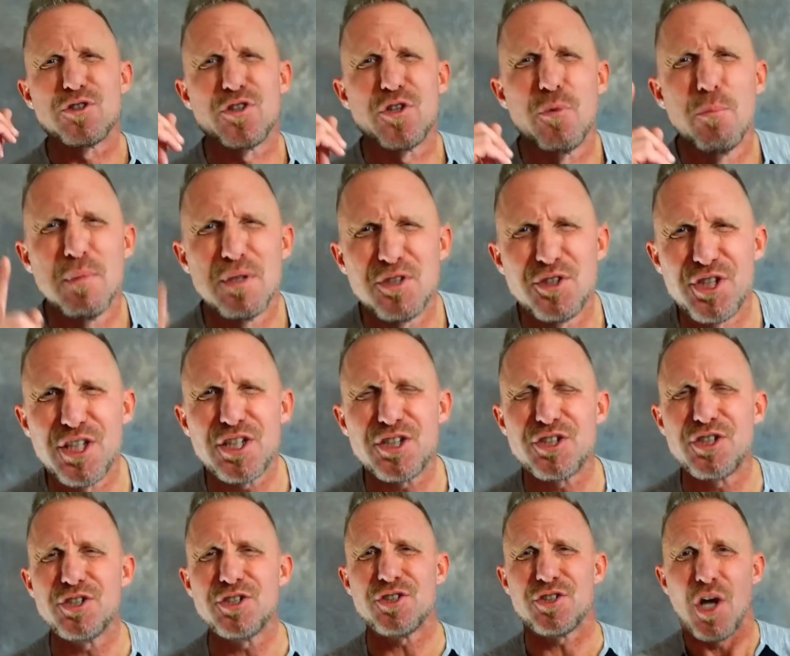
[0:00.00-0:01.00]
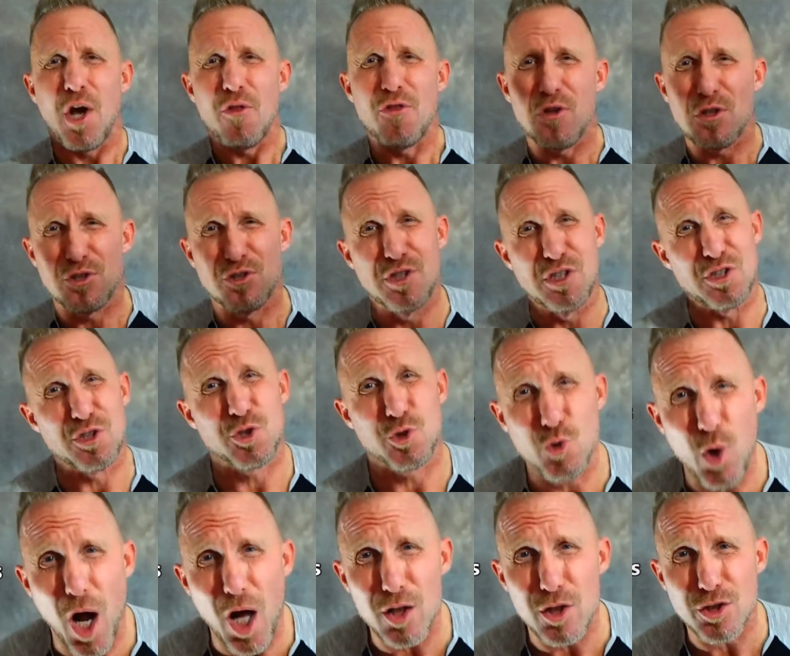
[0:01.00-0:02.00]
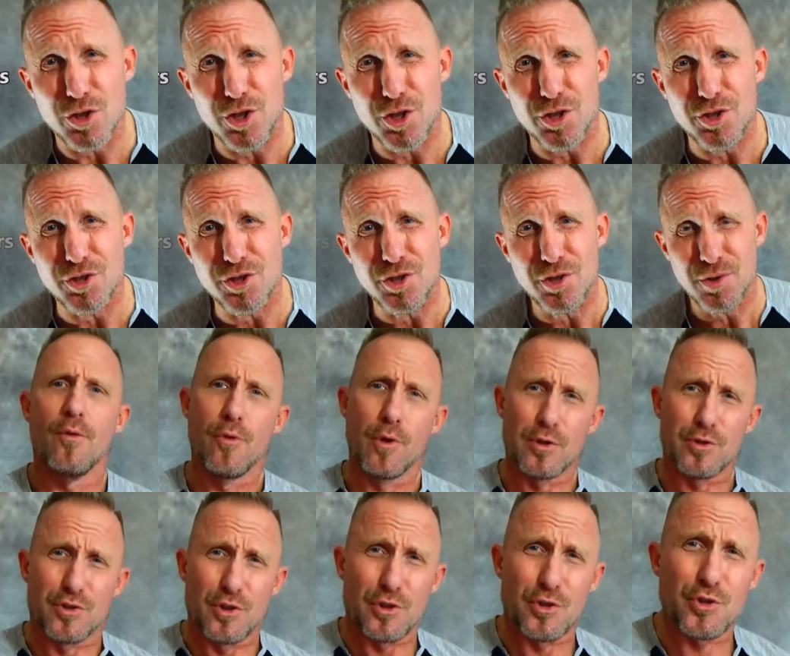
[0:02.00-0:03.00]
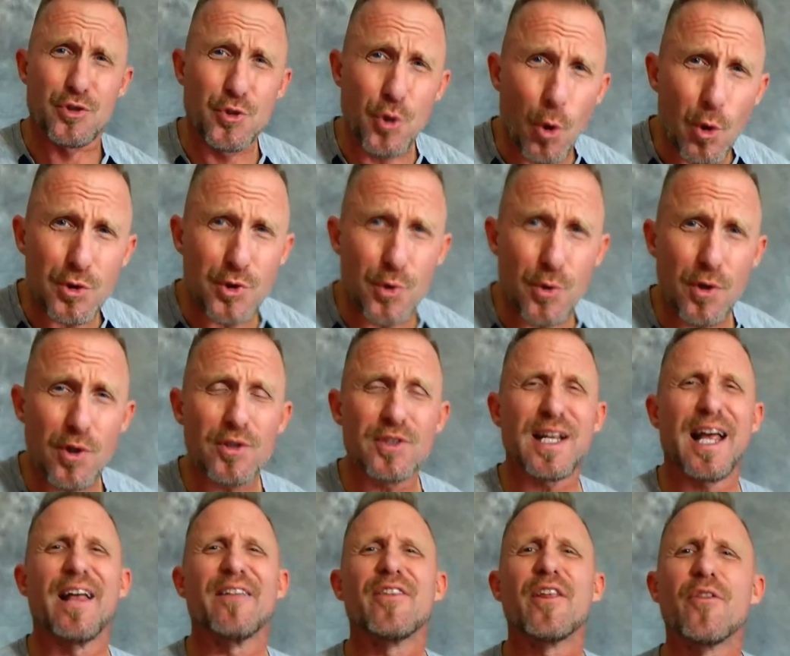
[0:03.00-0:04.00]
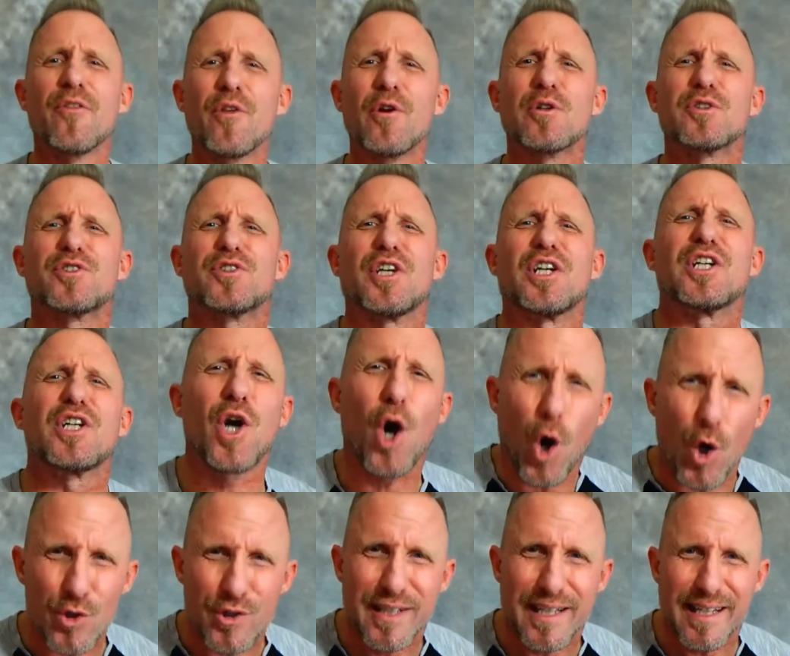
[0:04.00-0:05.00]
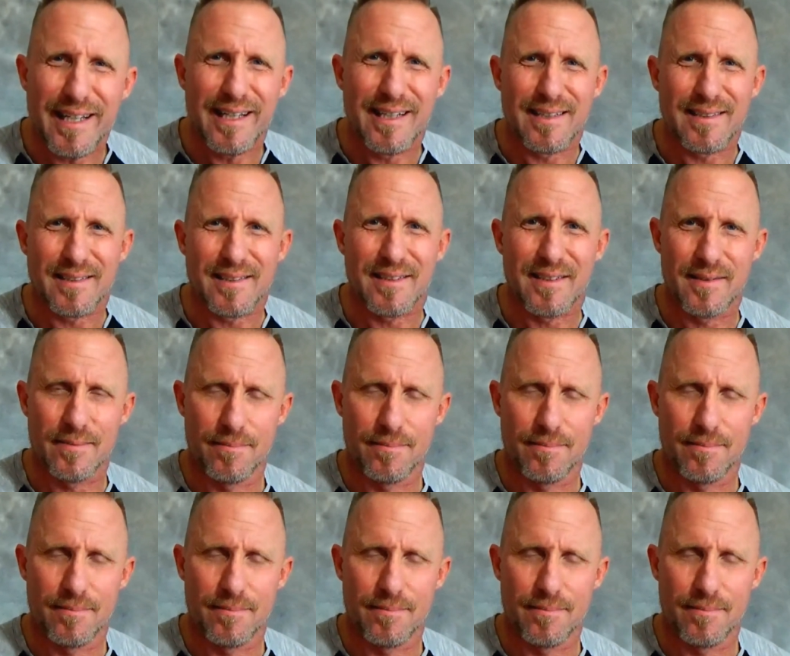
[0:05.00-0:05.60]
the magicians, there's the astrologers, there's the sorcerers, and then there's the Chaldeans,